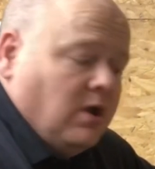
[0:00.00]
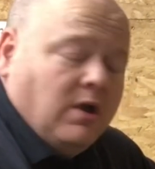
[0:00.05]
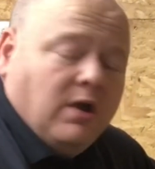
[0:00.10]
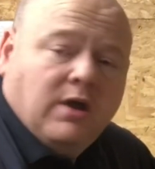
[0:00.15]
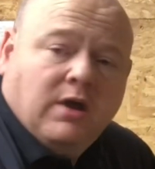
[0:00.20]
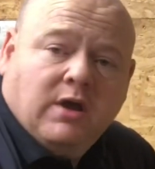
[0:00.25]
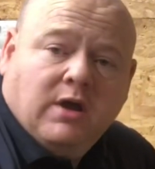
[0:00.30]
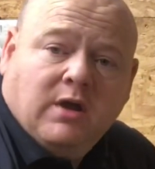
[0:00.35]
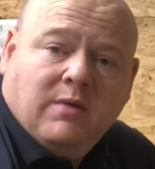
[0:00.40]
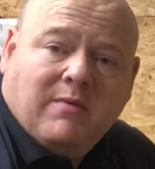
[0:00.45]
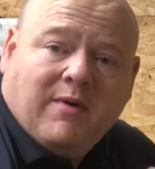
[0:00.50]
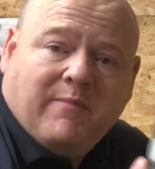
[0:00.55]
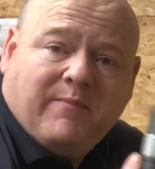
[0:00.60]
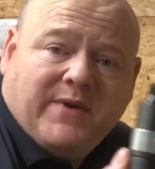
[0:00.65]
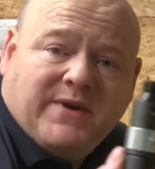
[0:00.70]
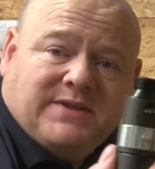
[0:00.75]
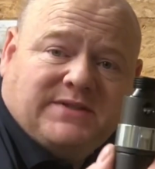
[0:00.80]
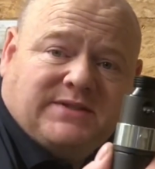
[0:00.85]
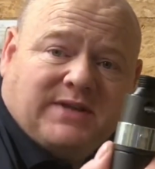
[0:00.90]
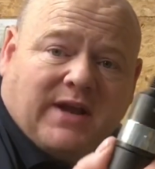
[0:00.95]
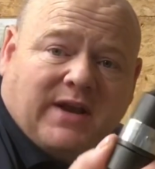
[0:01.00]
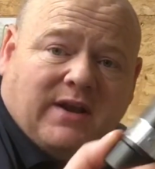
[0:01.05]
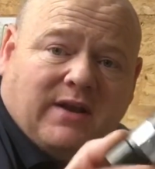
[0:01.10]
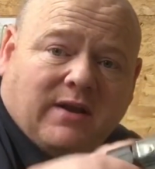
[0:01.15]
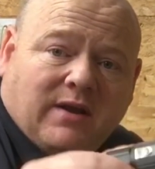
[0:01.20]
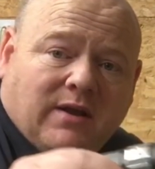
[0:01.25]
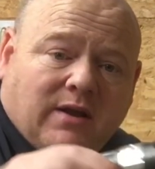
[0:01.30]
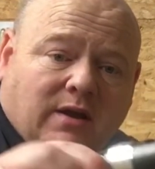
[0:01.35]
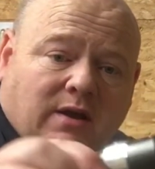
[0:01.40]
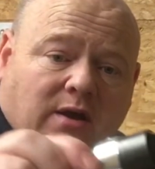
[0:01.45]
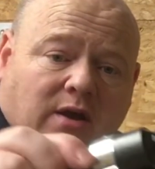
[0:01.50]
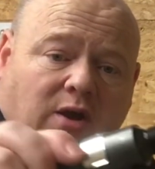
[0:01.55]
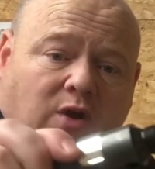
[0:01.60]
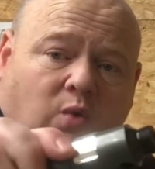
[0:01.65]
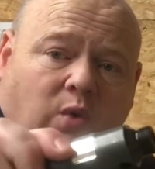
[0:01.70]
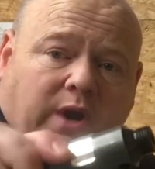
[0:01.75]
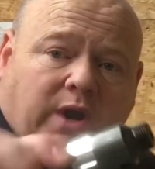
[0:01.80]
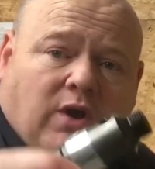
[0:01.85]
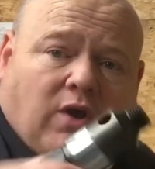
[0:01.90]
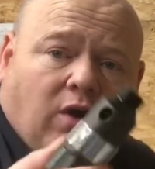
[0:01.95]
I've been sent
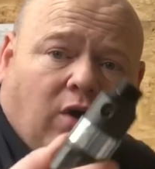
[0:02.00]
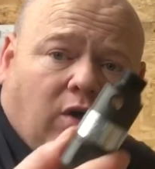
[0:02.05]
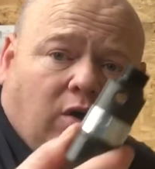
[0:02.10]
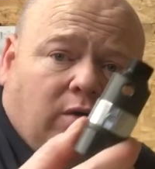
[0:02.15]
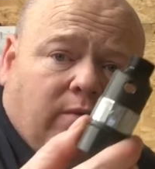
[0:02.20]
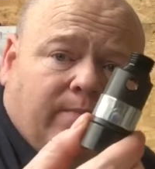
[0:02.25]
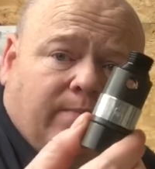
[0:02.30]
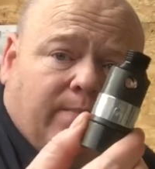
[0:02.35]
Quikcore,